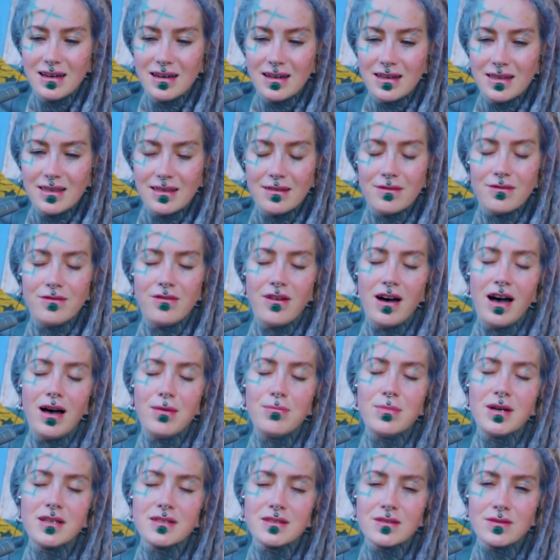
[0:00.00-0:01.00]
the
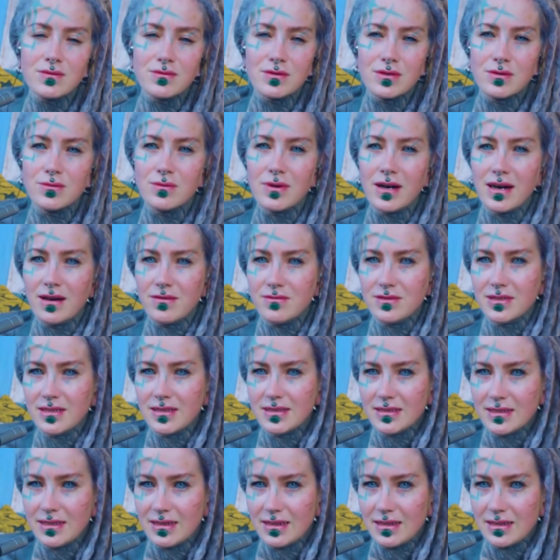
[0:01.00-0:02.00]
farmers grow
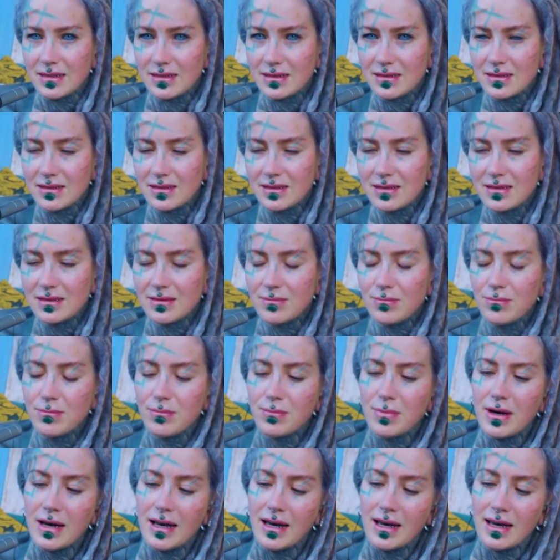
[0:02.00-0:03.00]
everything
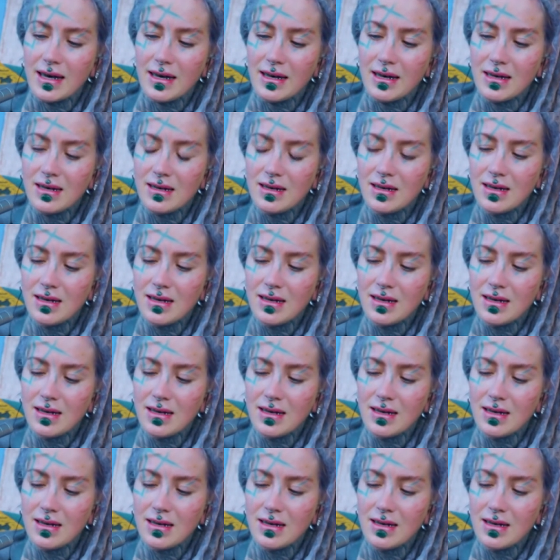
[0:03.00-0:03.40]
by